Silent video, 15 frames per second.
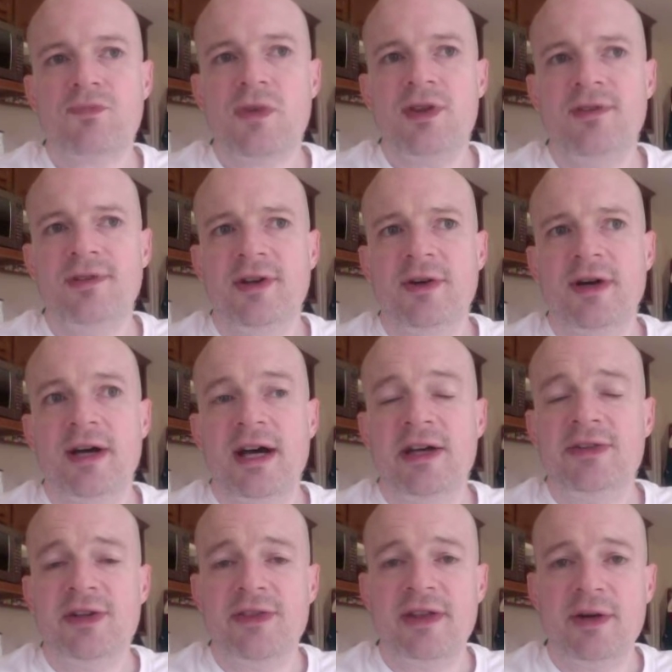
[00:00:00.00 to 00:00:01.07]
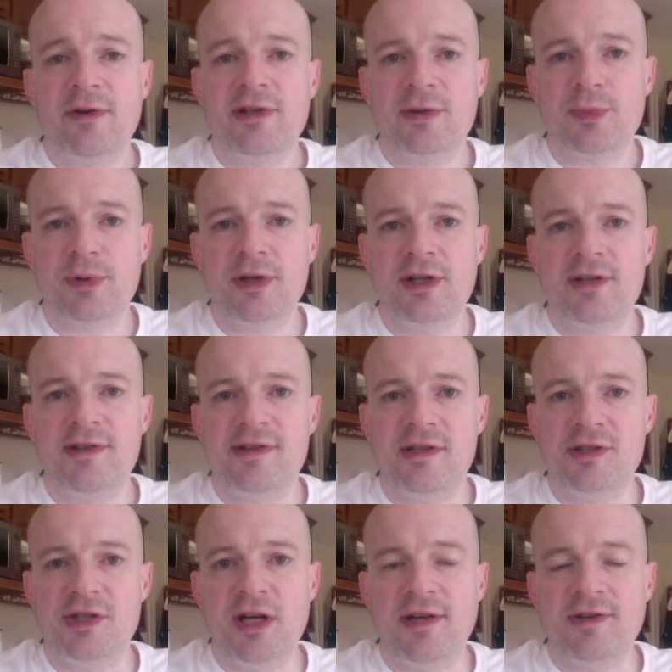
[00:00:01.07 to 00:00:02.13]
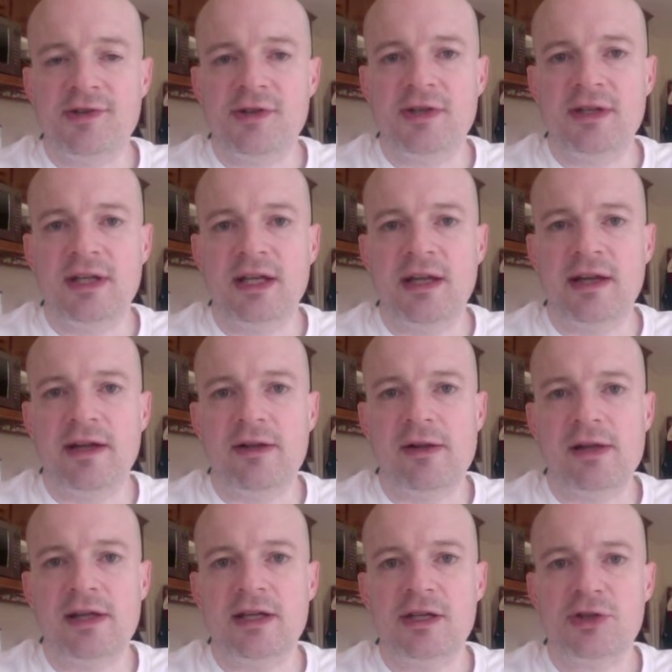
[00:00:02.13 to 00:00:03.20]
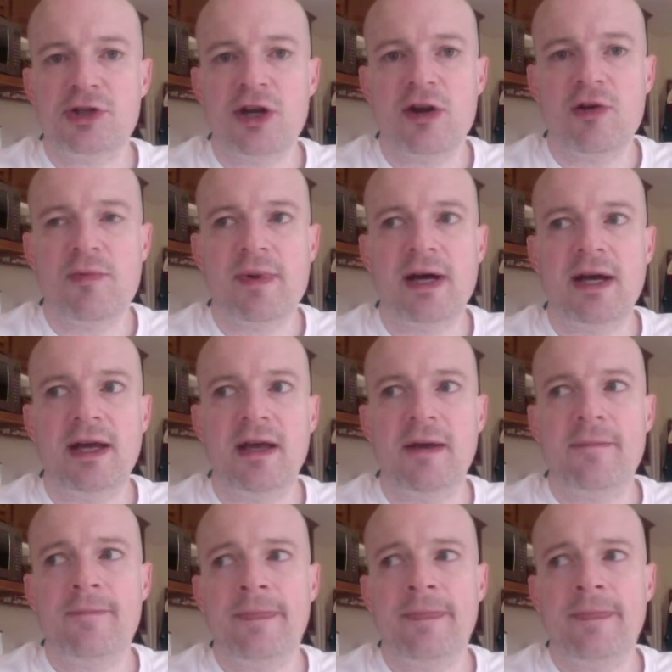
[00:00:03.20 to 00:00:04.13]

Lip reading: So I thought that was a pretty good suggestion, and I'll share my